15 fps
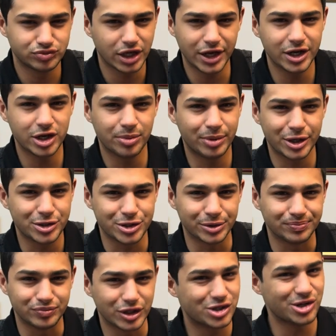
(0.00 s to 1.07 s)
And in
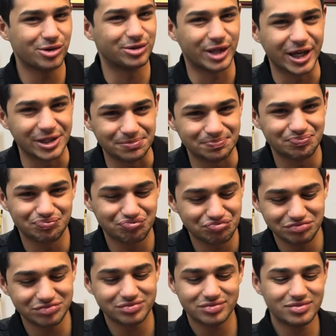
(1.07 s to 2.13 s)
comparison, it's so light.
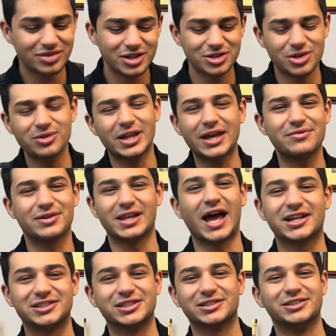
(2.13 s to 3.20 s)
So light,
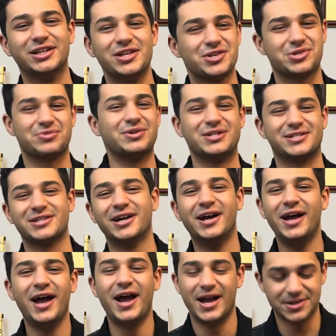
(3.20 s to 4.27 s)
relaxing, sweet.
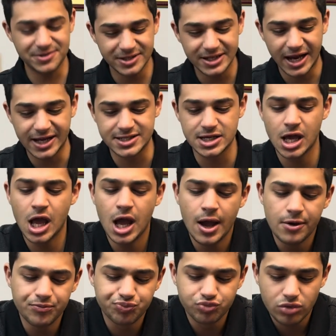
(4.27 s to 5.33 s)
It's really nice.
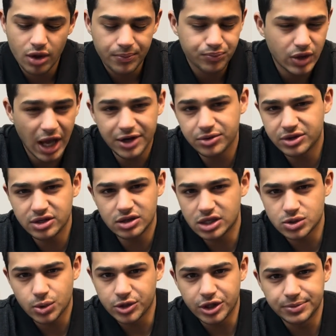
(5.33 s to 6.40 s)
I don't think
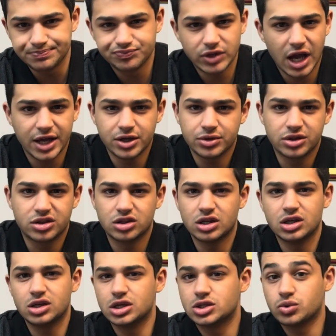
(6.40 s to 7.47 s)
that's worth it. I don't
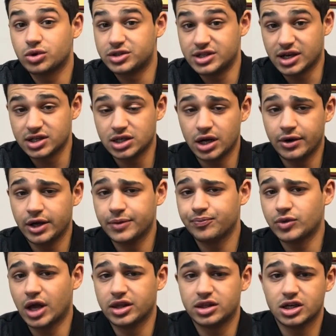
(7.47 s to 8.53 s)
think it's worth secondary.
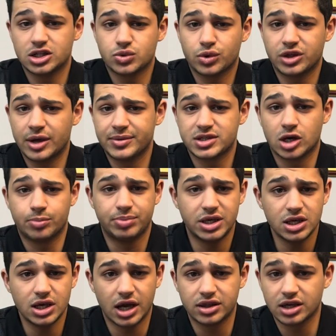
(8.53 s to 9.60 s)
I think it's worth
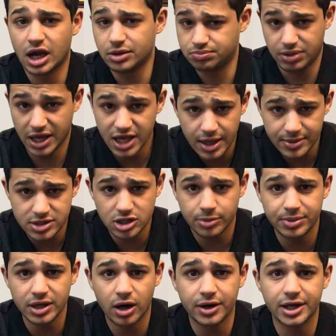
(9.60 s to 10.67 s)
MSRP. I think I pay
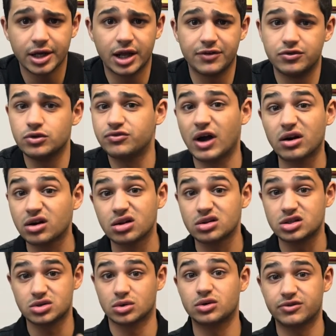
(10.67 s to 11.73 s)
MSRP on it. If you found it in the
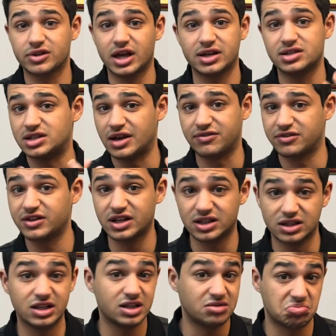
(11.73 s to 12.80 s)
store for that,
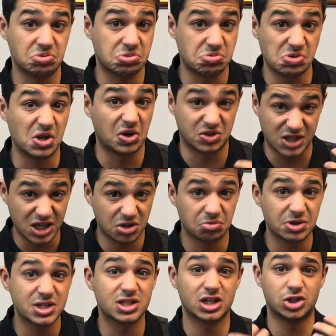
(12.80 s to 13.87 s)
definitely, take the
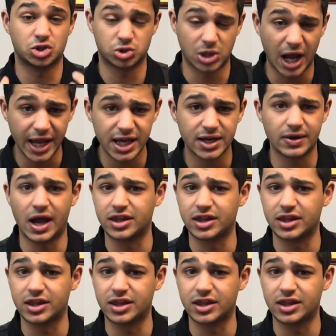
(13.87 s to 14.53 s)
risk and try it.